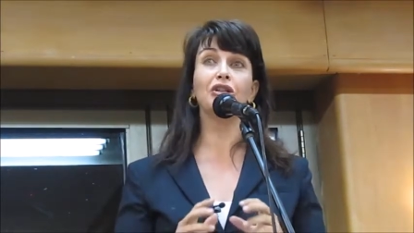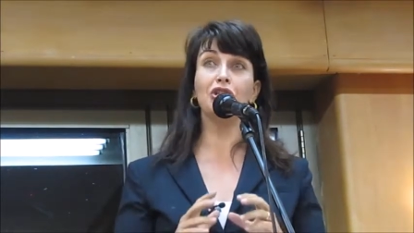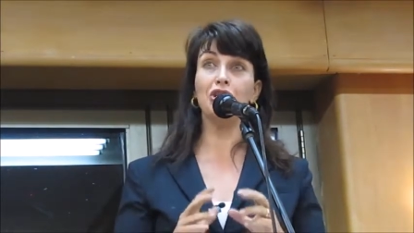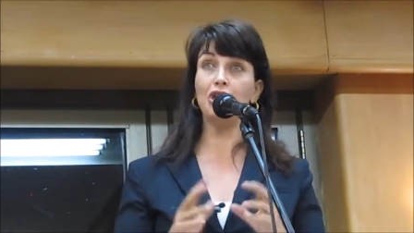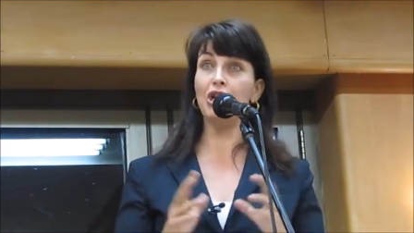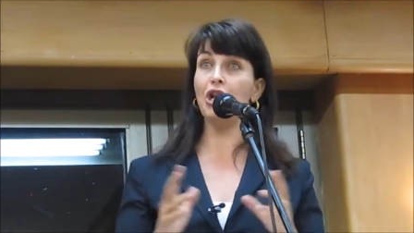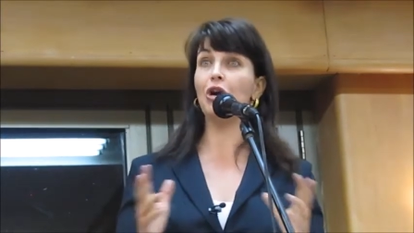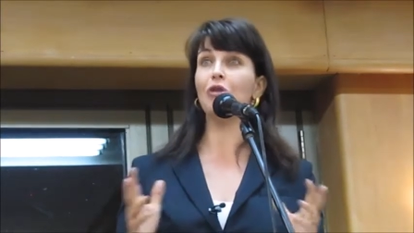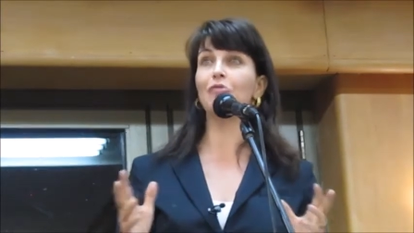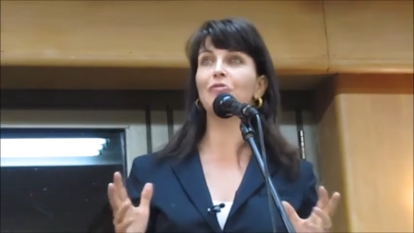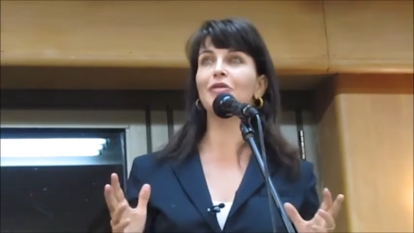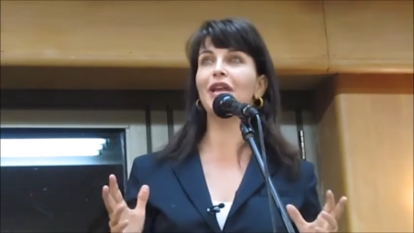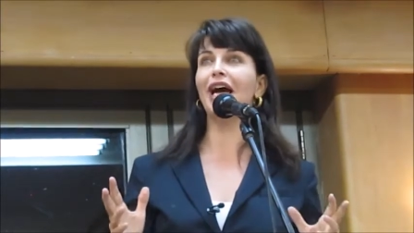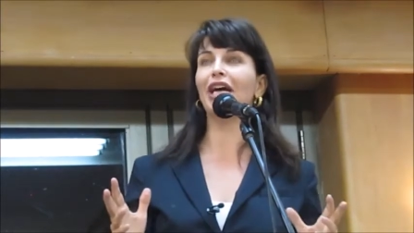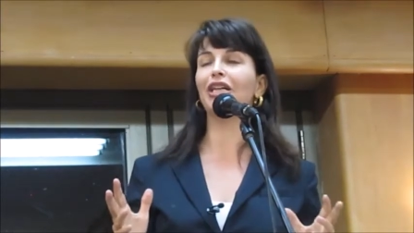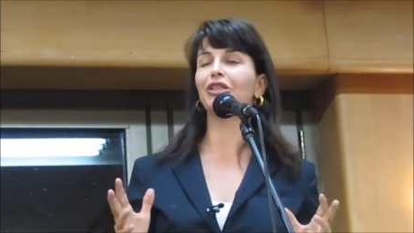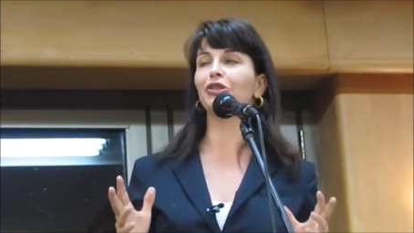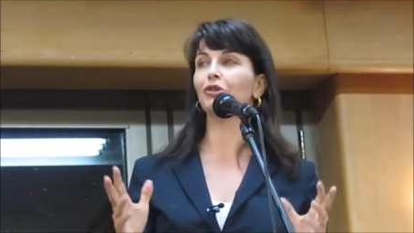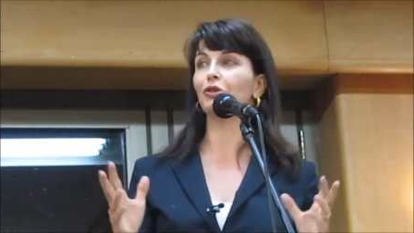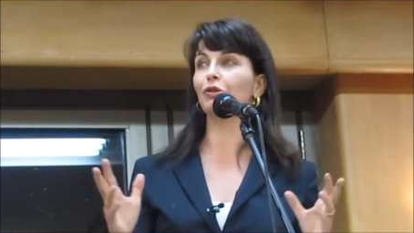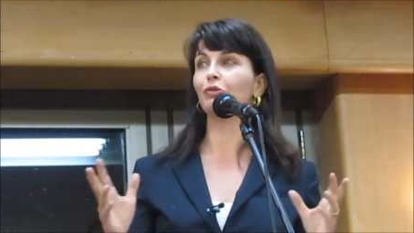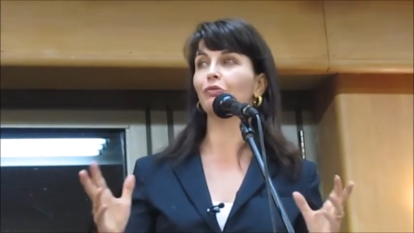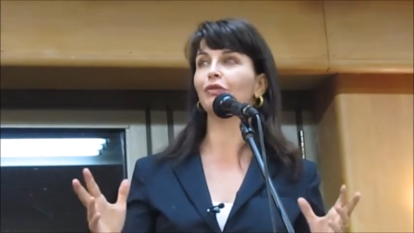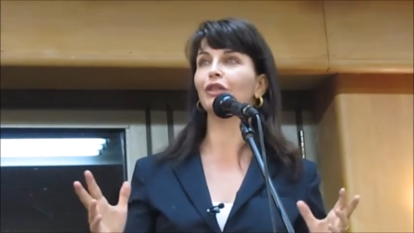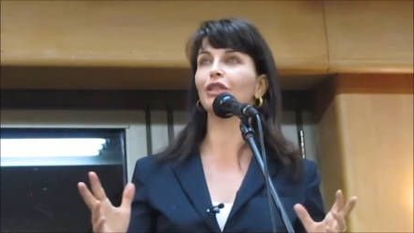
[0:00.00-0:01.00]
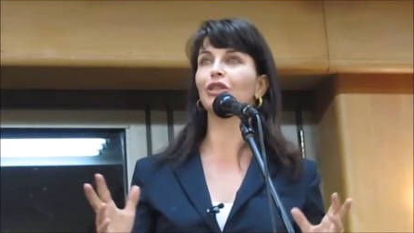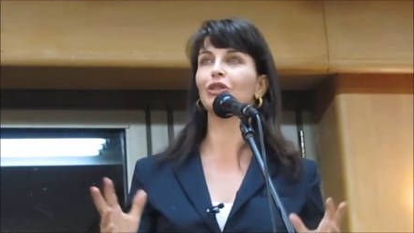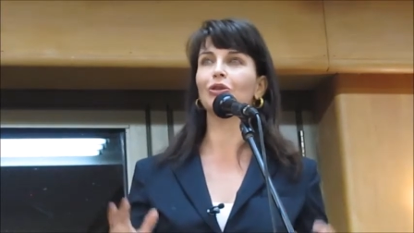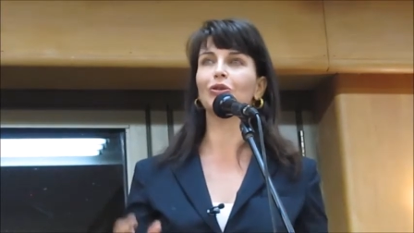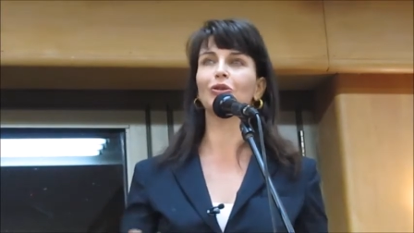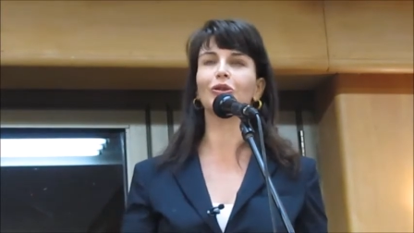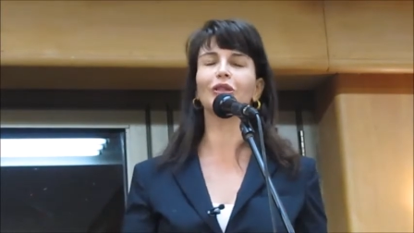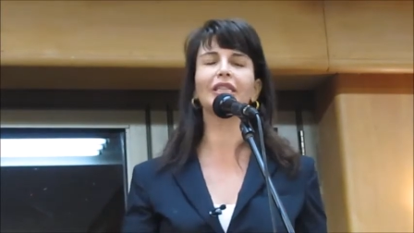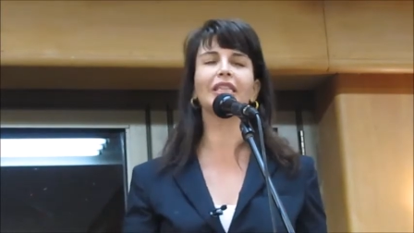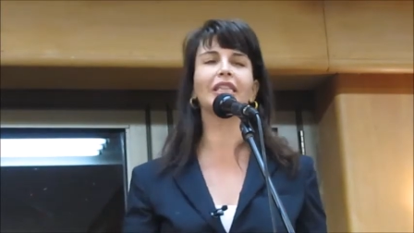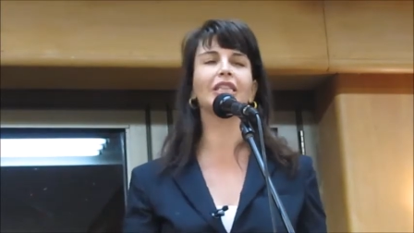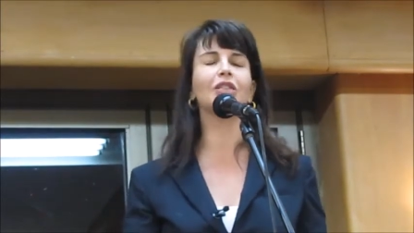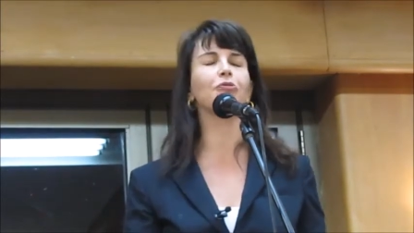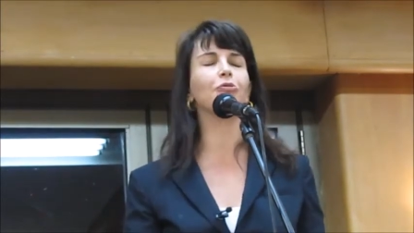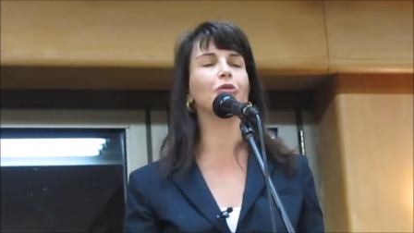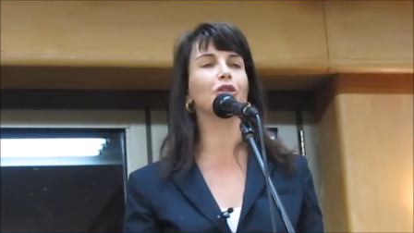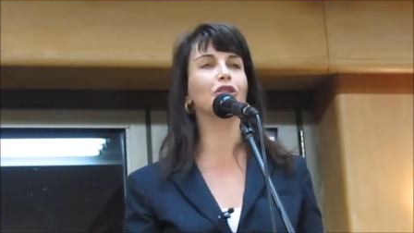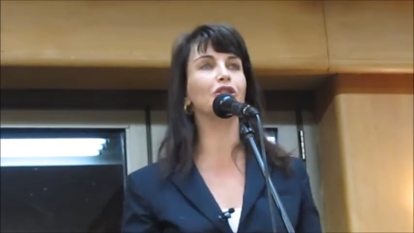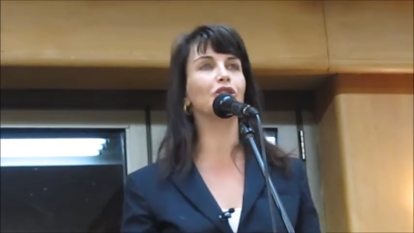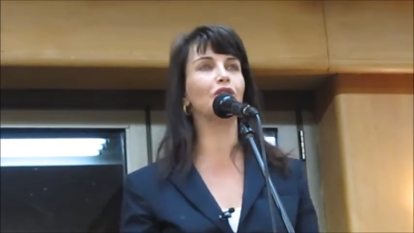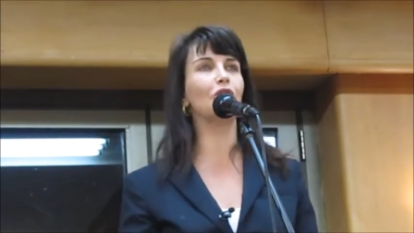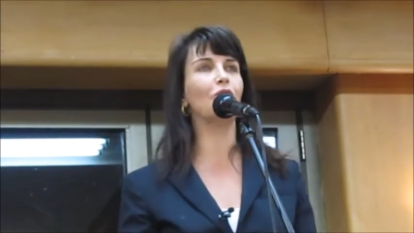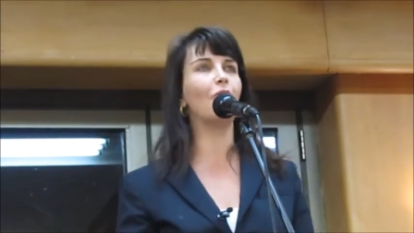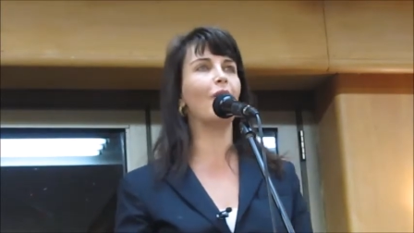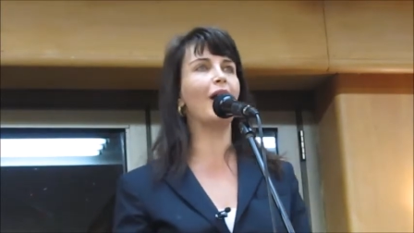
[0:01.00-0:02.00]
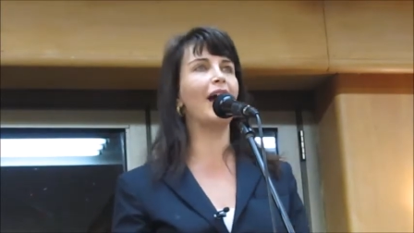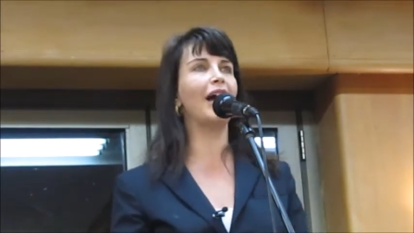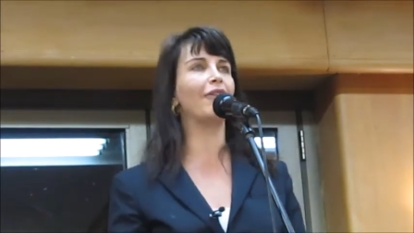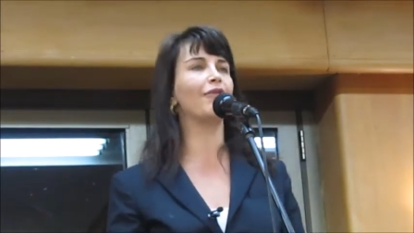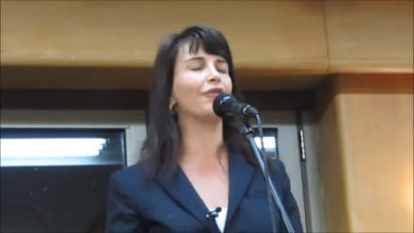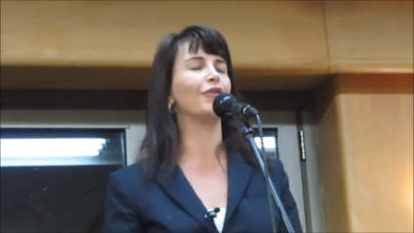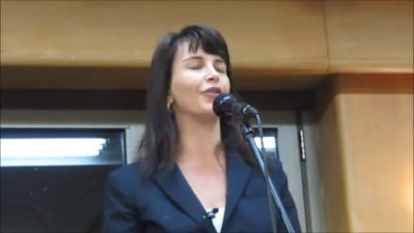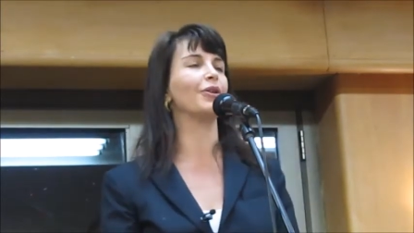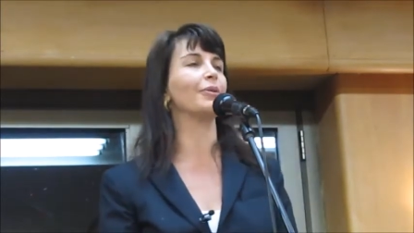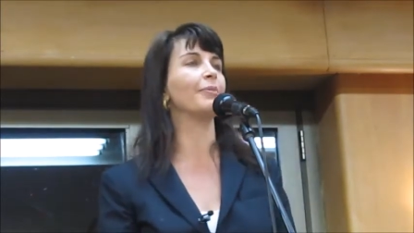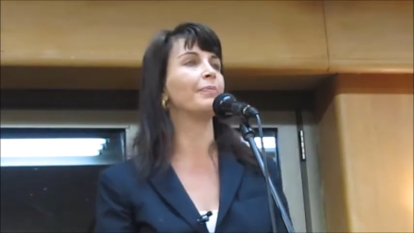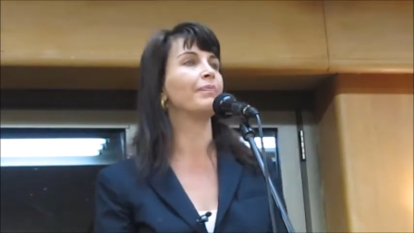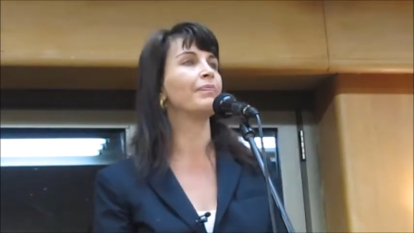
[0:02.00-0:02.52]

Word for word: no natural resources whatsoever.